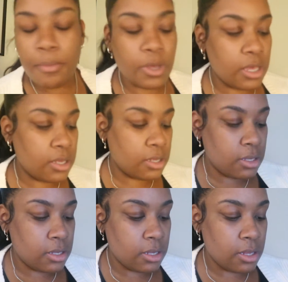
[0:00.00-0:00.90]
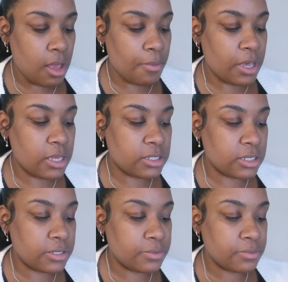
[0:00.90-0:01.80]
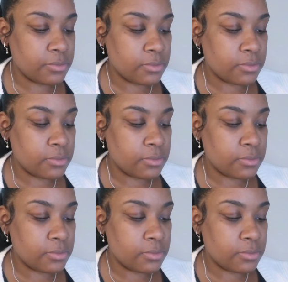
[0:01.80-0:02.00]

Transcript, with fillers: I'm gonna I'm gonna get some.